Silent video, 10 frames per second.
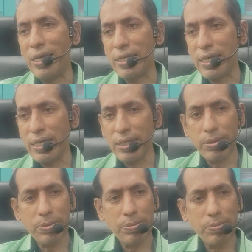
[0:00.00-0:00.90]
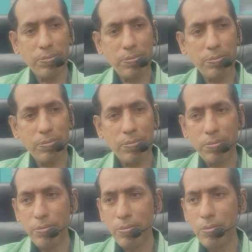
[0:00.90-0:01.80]
disease
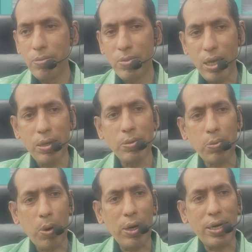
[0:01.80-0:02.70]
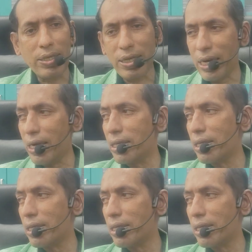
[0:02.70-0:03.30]
and is small intestine.